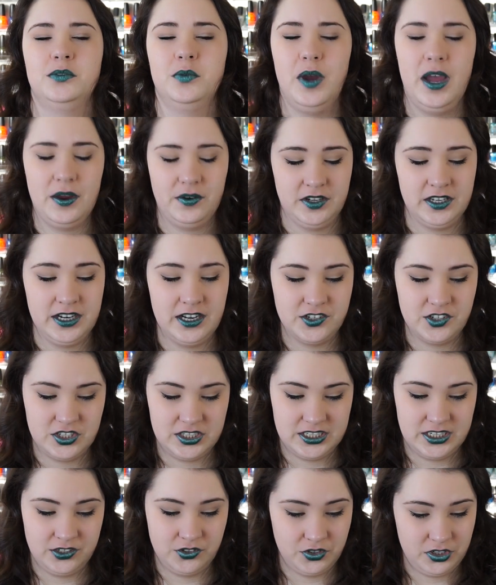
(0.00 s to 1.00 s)
Wow, can I
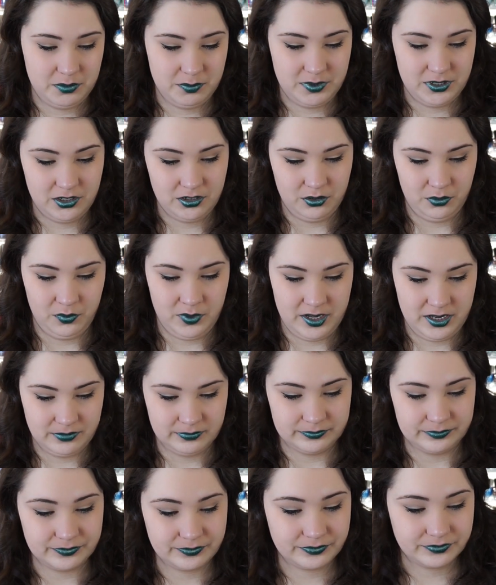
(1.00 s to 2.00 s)
just get creepier or what?